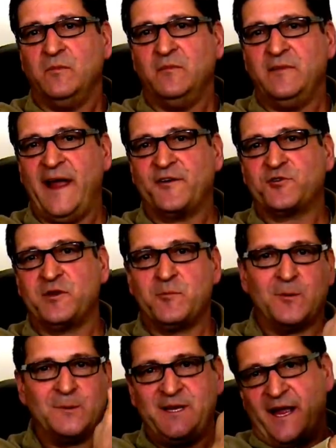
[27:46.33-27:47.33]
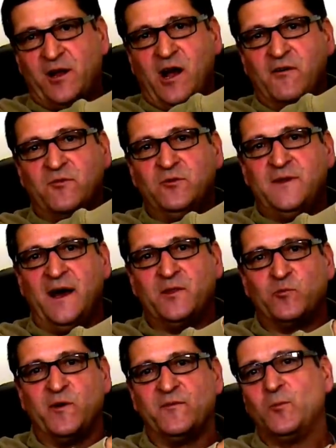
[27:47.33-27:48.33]
Naturally, we would take off, go down
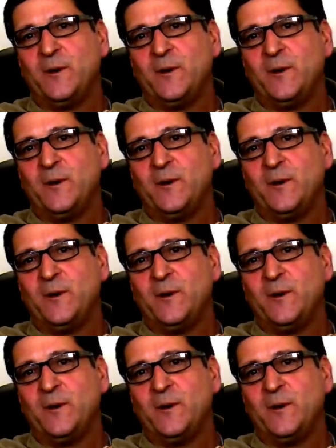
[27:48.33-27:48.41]
the river.